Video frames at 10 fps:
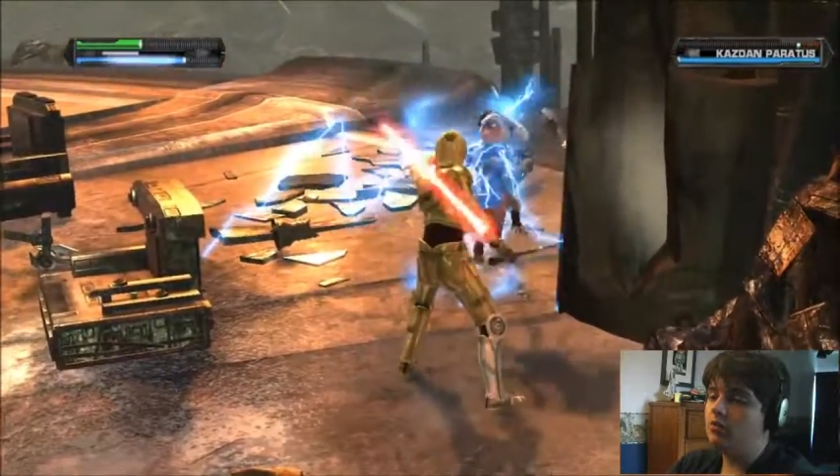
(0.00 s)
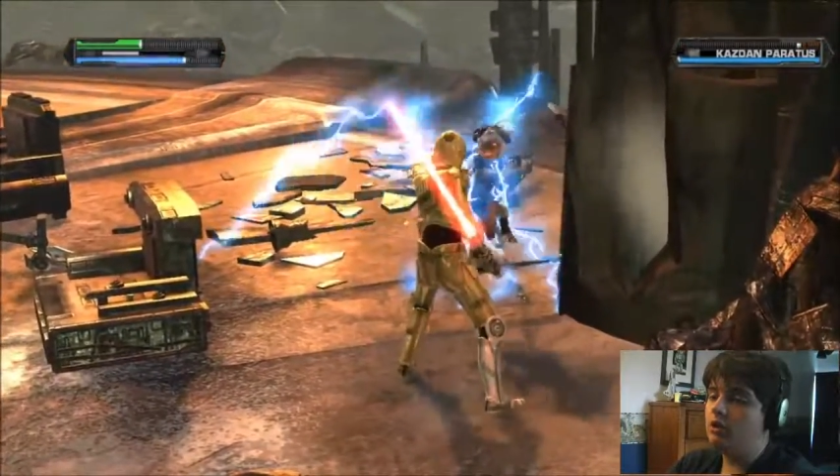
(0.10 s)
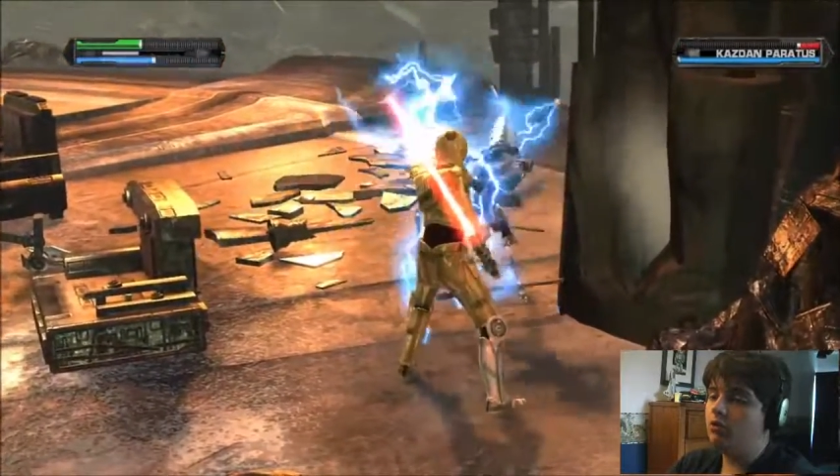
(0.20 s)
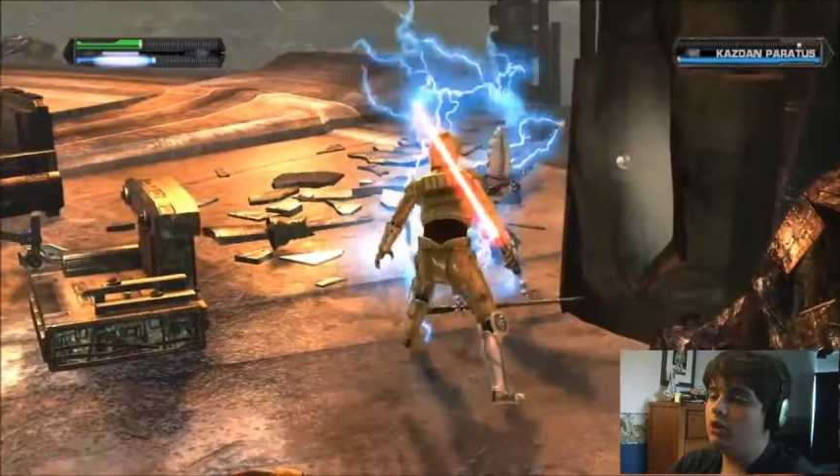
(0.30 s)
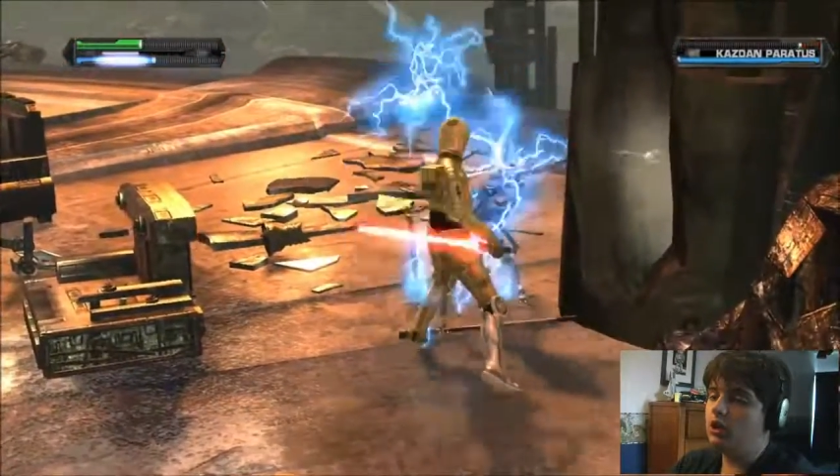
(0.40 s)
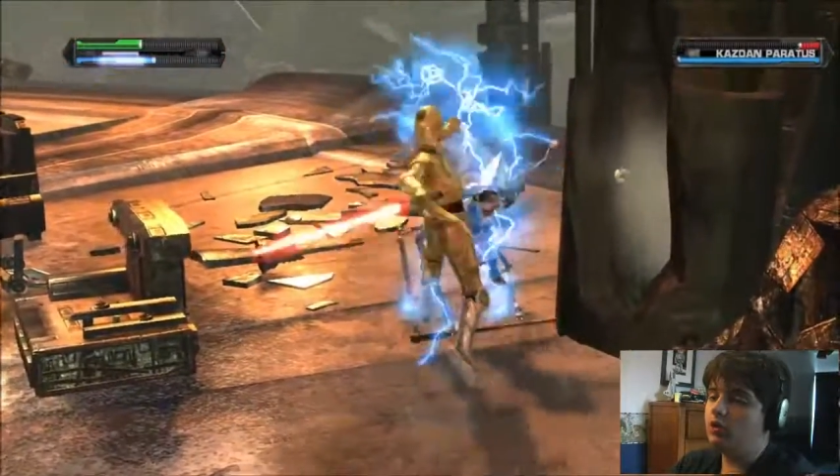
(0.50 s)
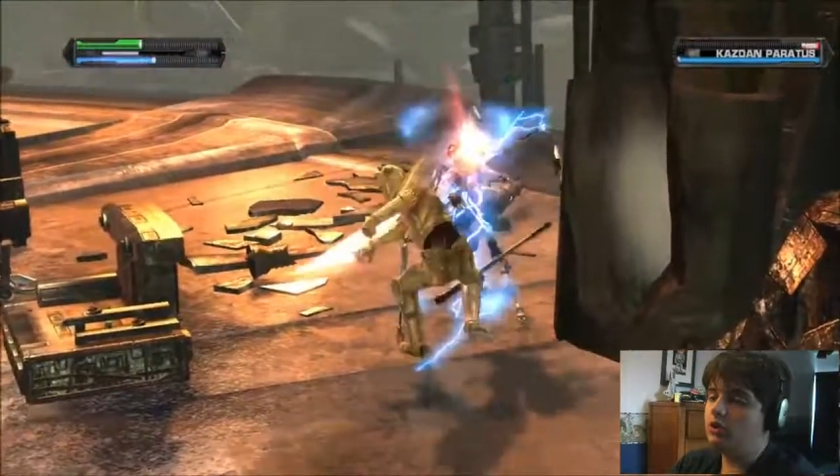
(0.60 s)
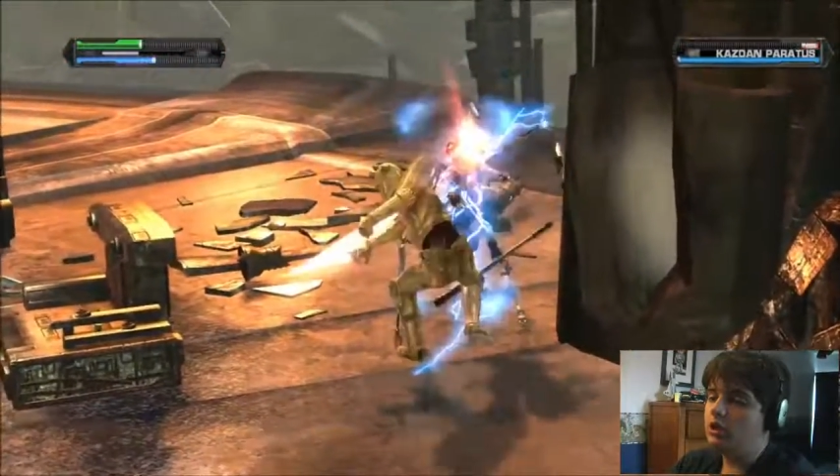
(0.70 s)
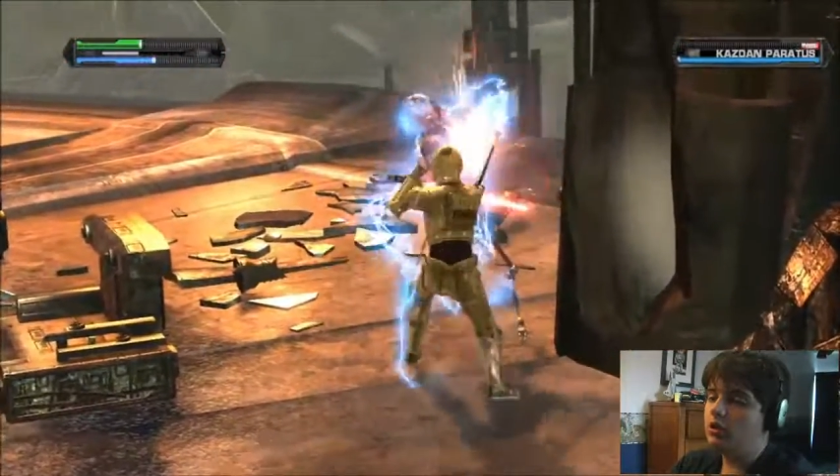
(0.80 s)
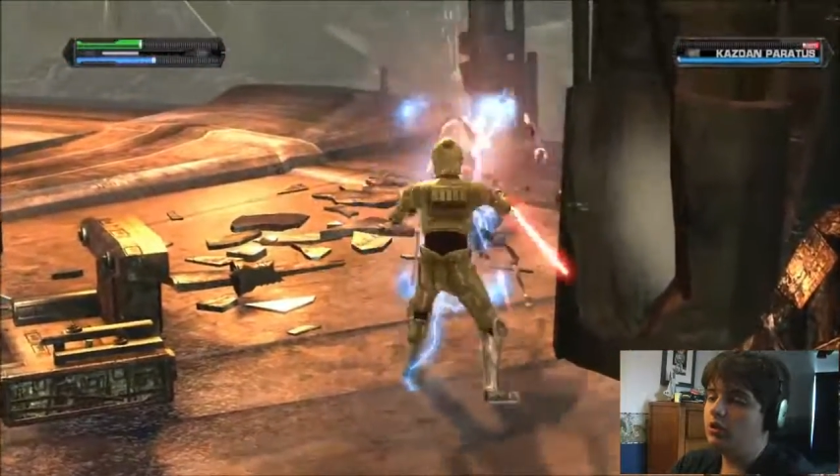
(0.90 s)
I'm getting really
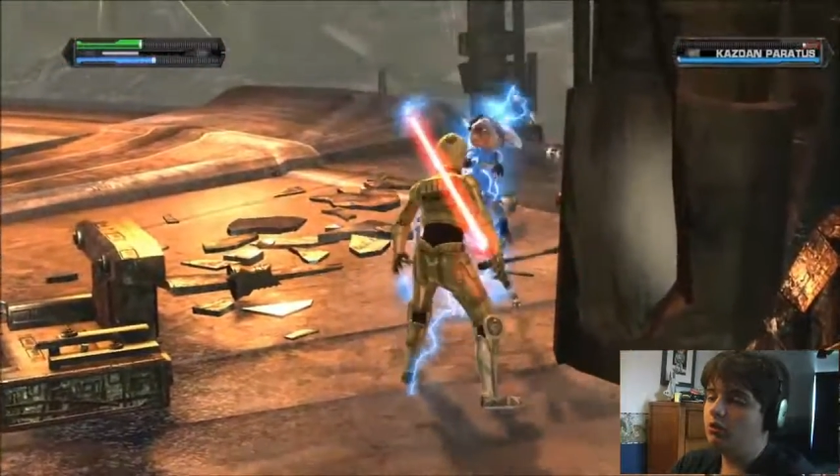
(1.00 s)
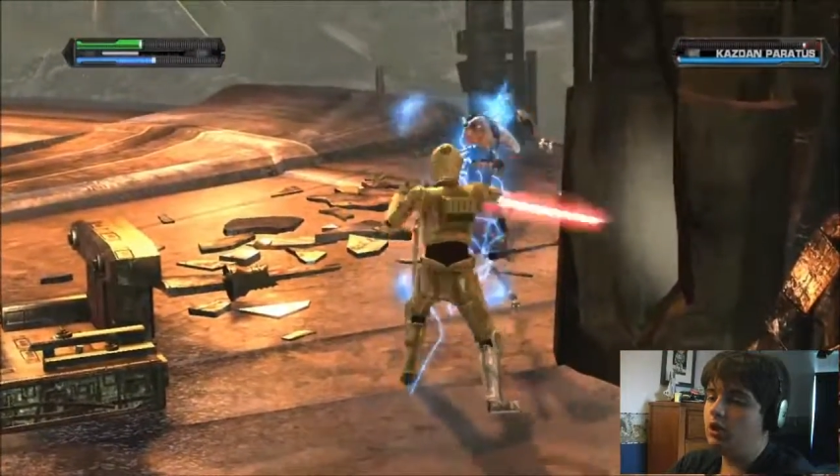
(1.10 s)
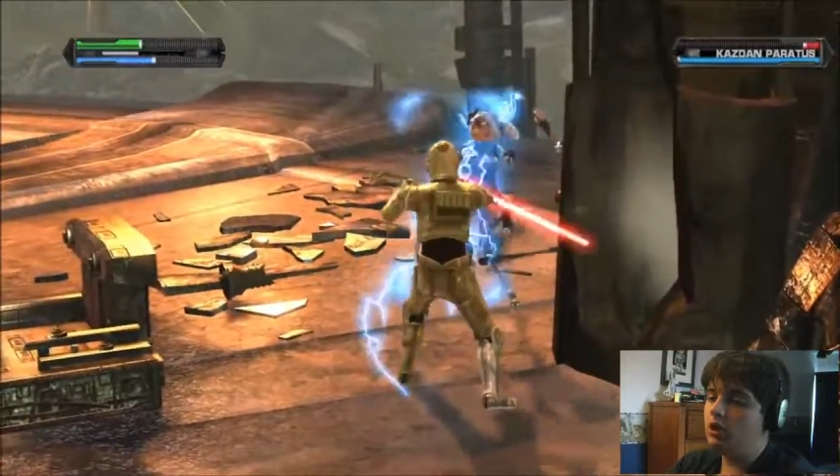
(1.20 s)
close, I'm getting really